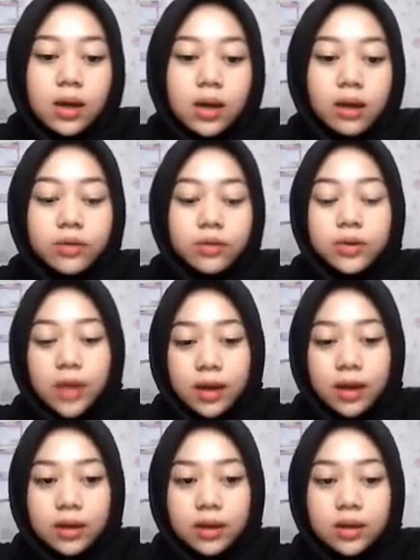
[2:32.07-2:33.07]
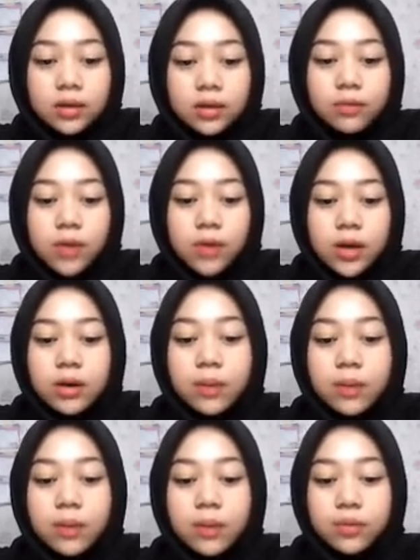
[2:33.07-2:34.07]
After that, the very
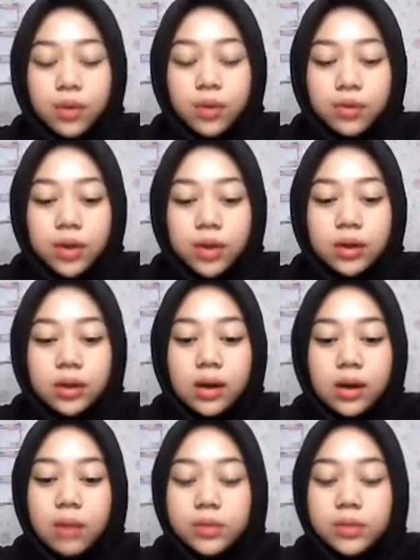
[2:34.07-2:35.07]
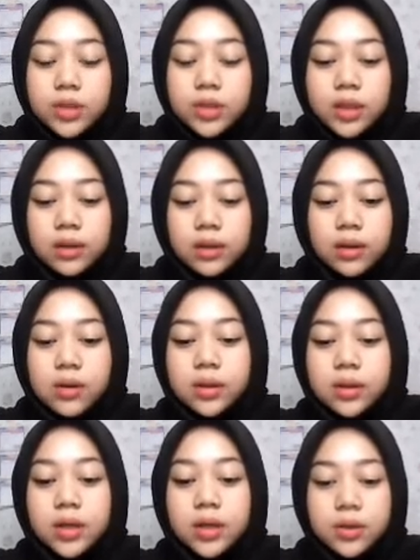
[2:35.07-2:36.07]
rapid growth in e-commerce in the
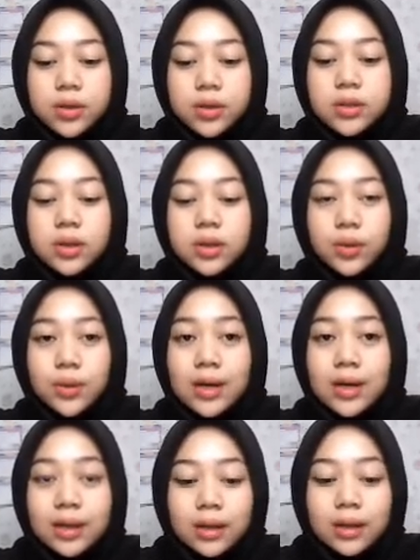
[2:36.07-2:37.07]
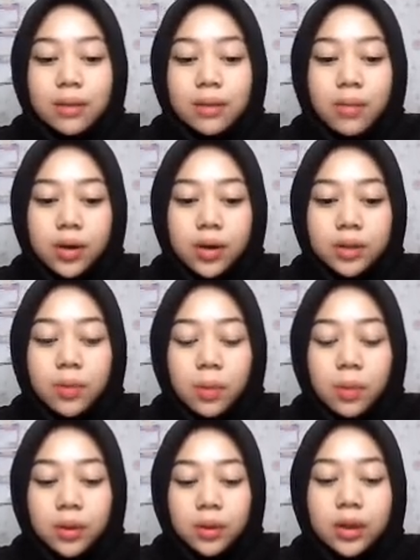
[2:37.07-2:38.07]
early years created a market
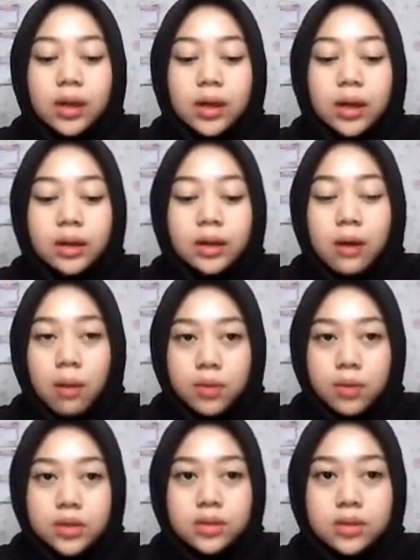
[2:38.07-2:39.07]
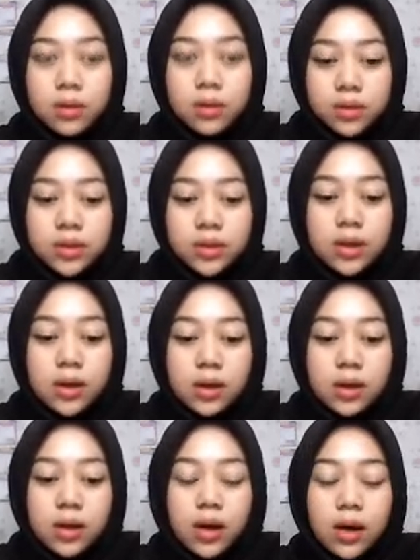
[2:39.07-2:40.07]
bubble in e-commerce stocks,
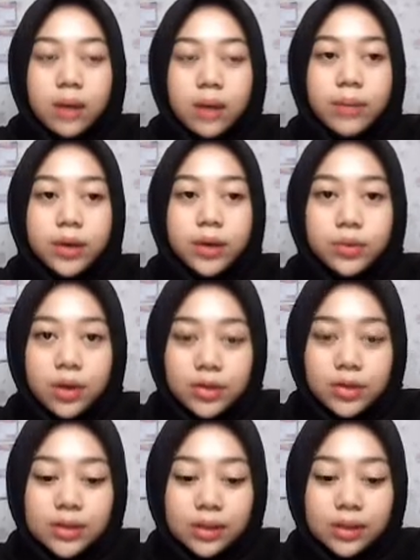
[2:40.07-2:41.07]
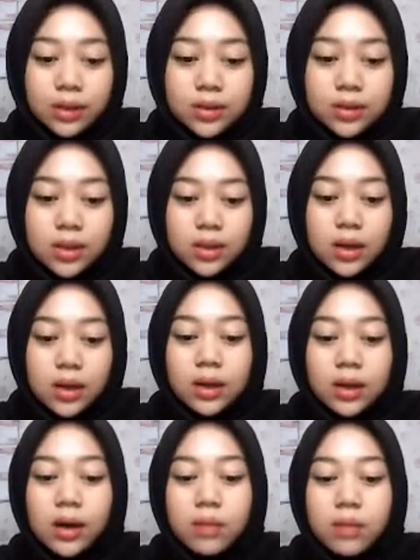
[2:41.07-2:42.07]
and by 2006,
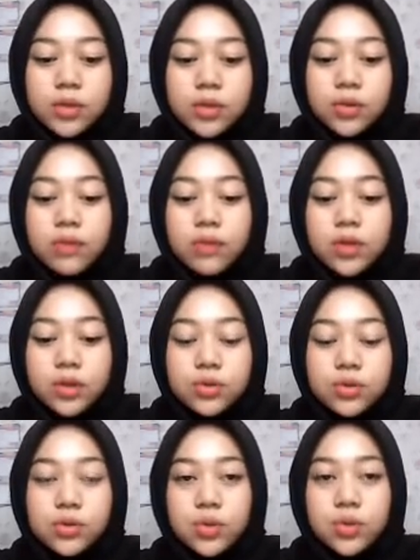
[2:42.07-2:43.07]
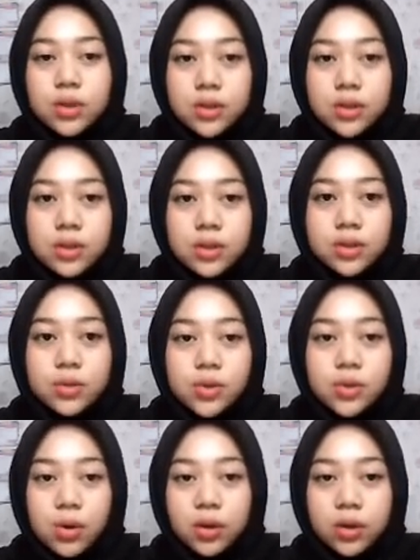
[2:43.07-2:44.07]
e-commerce revenues returned to
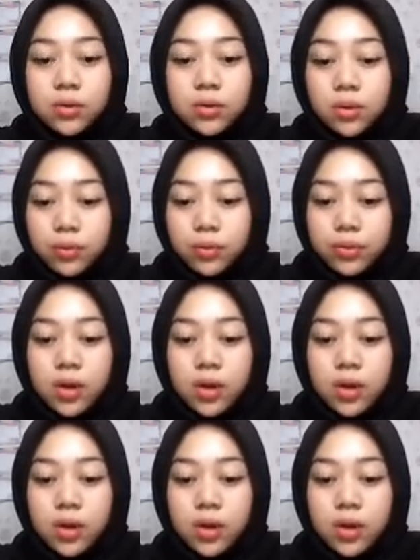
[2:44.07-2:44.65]
solid growth